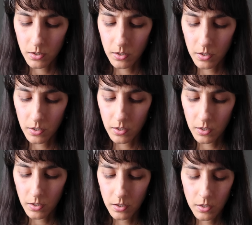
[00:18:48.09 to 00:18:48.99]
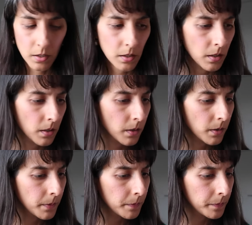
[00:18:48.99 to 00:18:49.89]

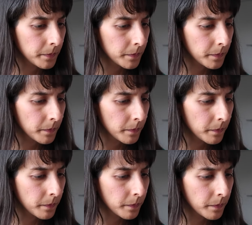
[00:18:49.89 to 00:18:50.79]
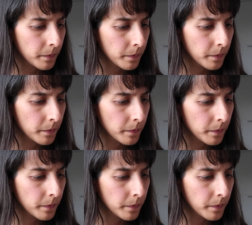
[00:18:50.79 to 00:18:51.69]

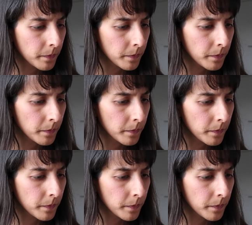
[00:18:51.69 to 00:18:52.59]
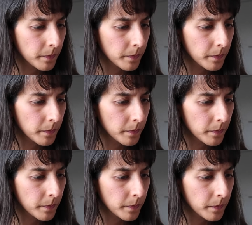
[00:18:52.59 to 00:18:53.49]

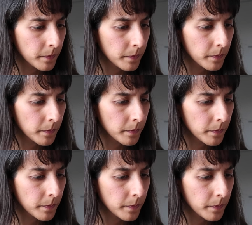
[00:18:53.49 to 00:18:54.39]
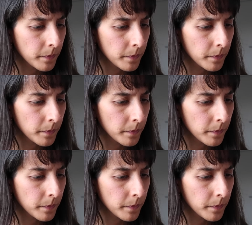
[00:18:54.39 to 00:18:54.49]
Nothing is said.